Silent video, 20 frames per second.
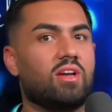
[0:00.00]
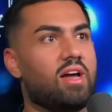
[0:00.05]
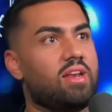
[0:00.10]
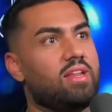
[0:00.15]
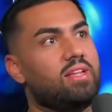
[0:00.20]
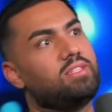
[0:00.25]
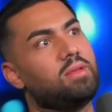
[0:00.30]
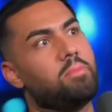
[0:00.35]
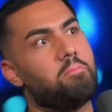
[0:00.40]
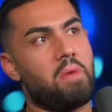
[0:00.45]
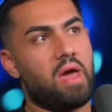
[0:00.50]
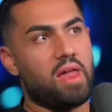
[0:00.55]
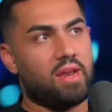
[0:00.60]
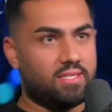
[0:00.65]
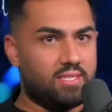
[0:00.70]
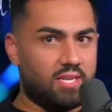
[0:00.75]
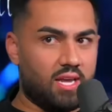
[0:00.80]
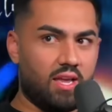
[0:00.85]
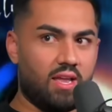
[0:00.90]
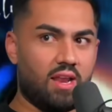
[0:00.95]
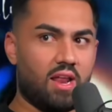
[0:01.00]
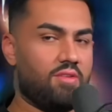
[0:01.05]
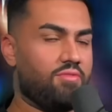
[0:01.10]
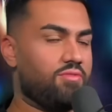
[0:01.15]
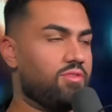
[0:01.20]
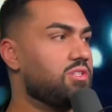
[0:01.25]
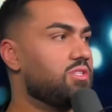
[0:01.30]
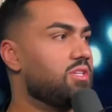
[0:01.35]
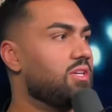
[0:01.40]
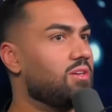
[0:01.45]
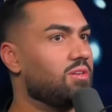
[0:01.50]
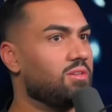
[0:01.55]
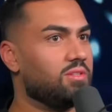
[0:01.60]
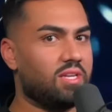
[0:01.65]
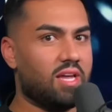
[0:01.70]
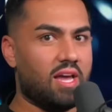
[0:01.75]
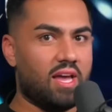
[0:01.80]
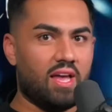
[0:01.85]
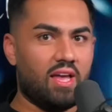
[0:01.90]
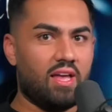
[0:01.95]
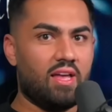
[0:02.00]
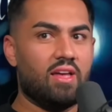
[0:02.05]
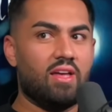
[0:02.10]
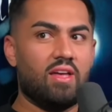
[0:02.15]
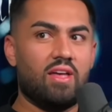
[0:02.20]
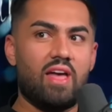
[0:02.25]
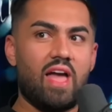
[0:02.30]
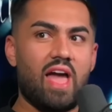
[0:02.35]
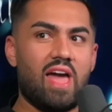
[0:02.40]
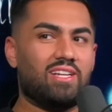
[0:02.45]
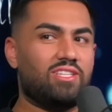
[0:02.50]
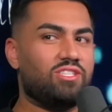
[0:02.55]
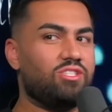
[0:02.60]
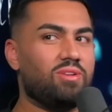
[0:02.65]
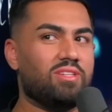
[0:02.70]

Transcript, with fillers: I need to meditate every single day. And it,